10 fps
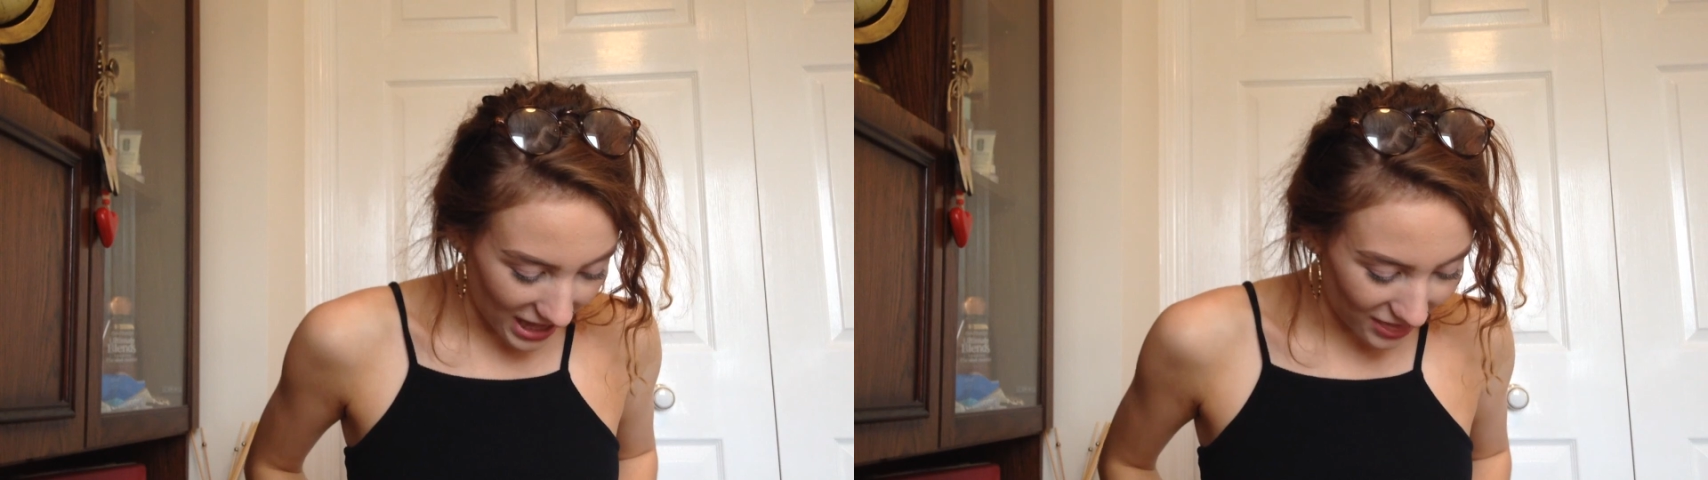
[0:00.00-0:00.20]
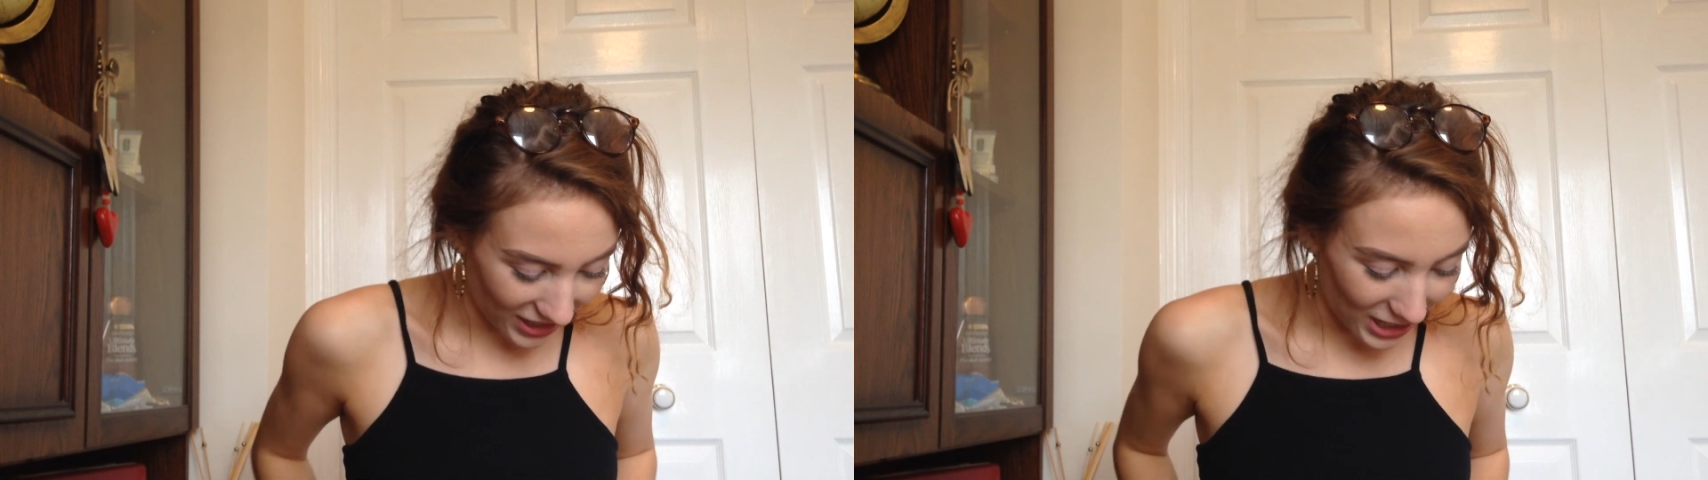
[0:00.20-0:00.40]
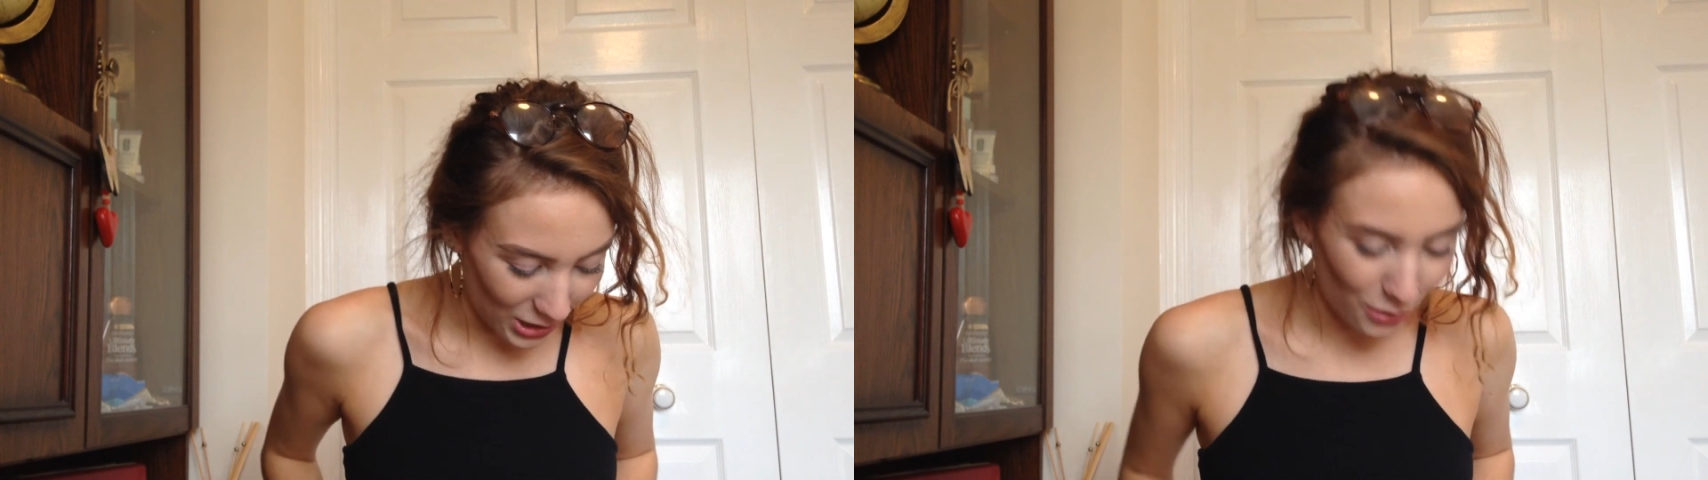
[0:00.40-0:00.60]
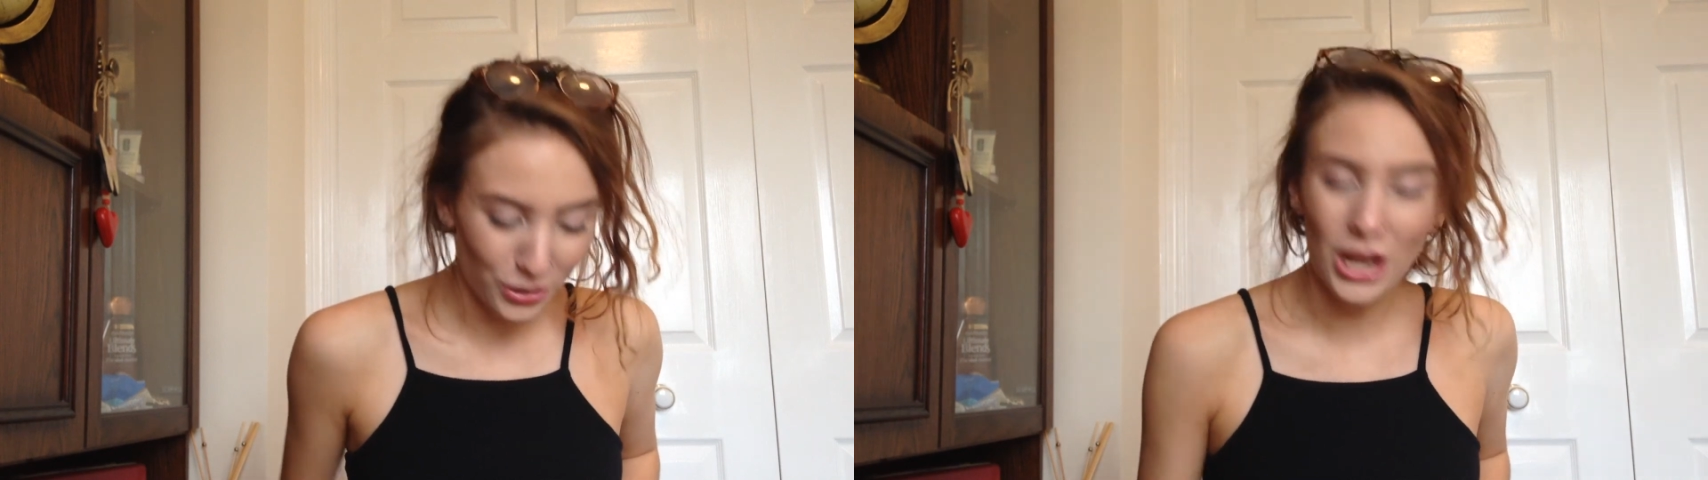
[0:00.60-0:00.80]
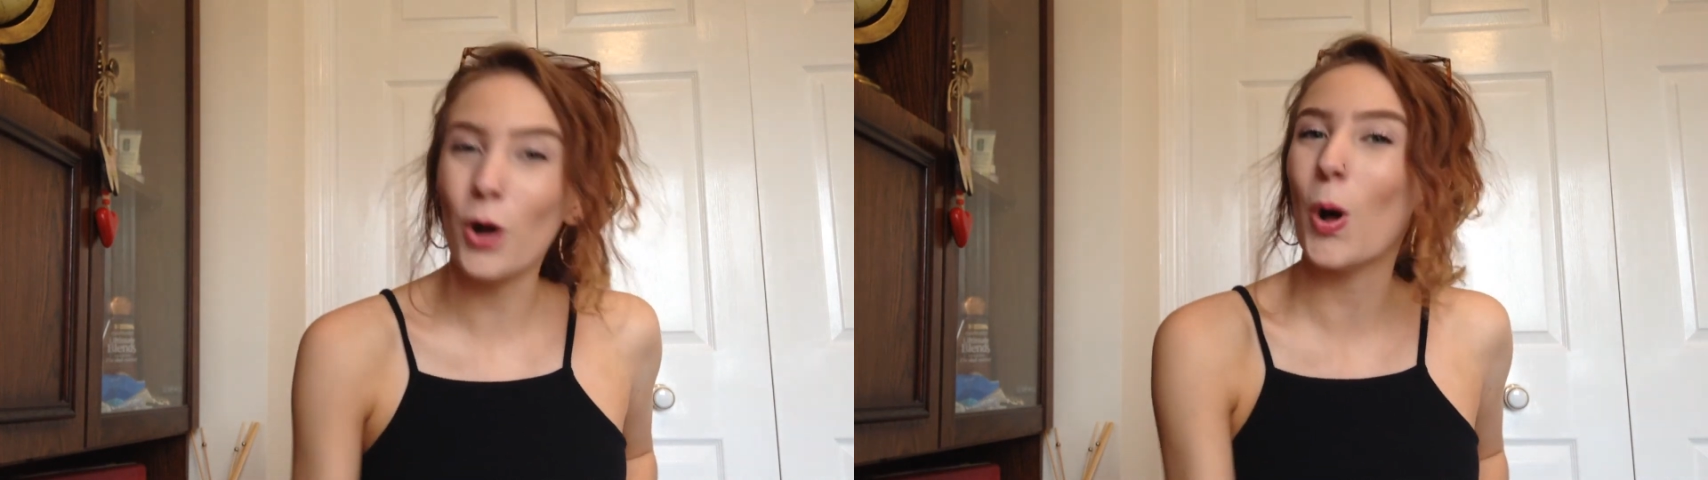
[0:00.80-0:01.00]
think a love
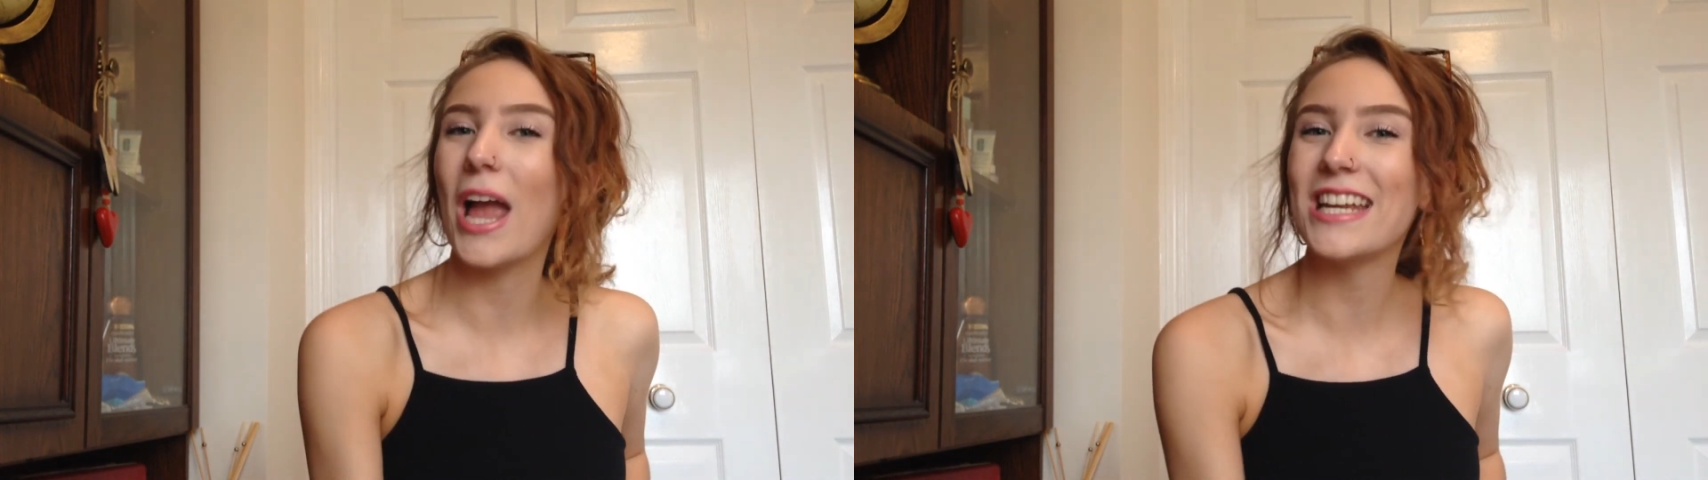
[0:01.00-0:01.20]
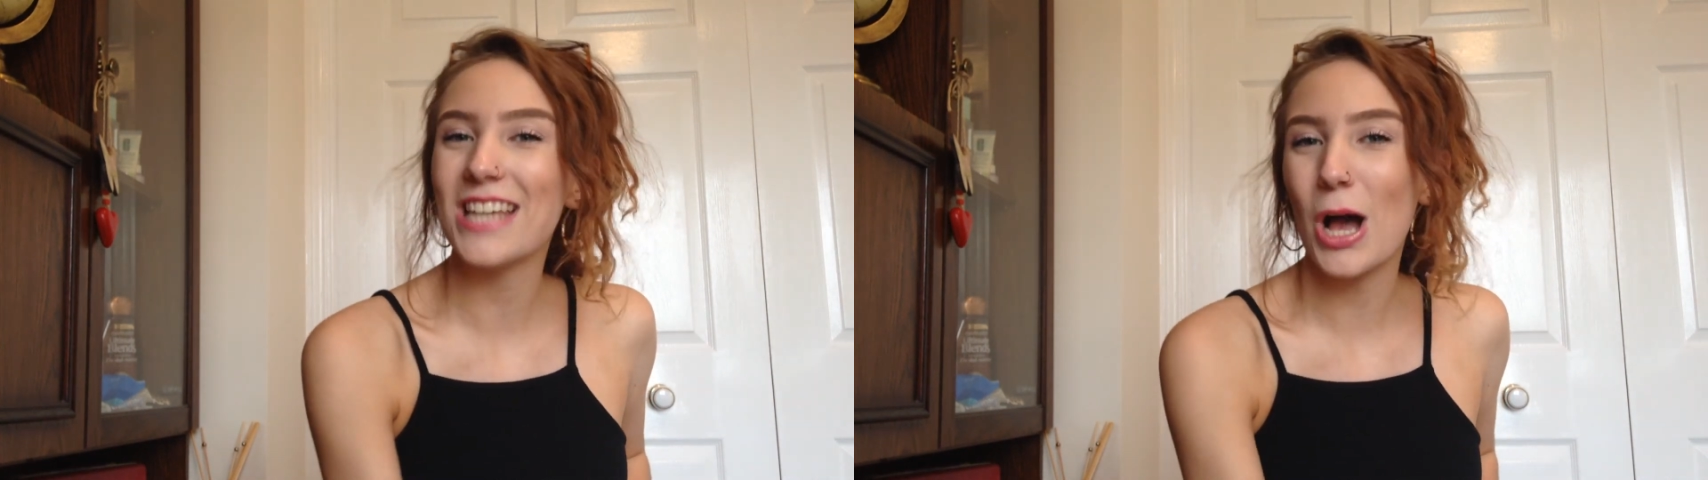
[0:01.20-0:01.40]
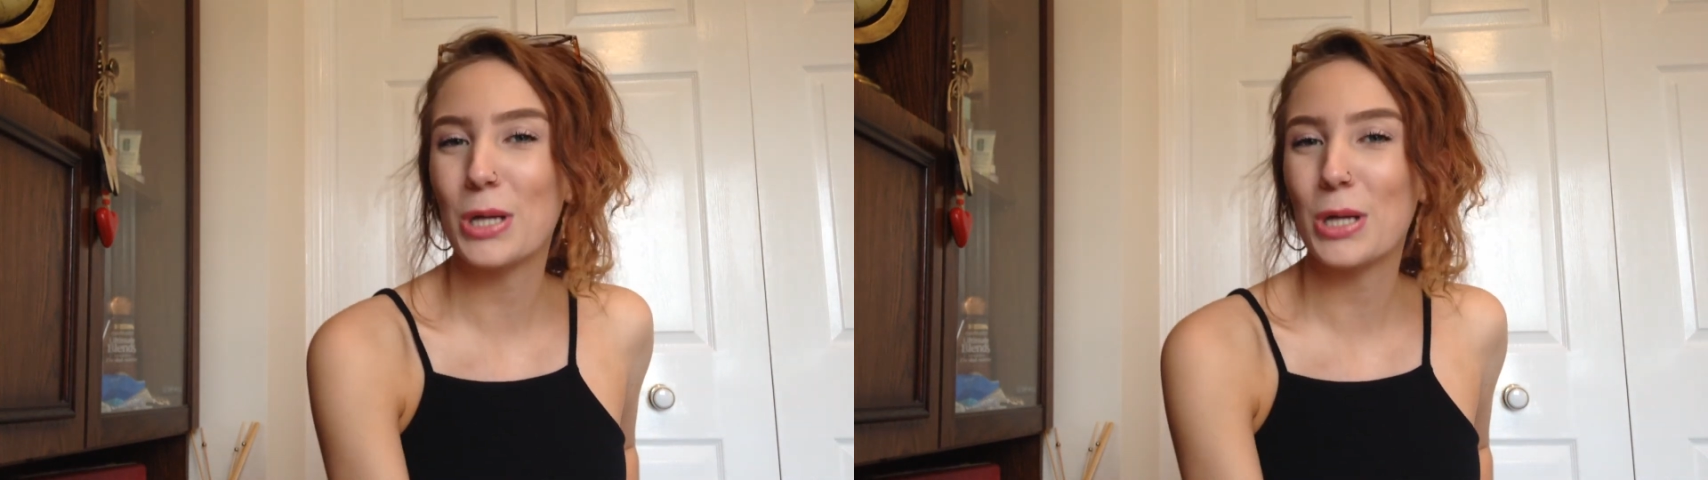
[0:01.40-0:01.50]
it or hate it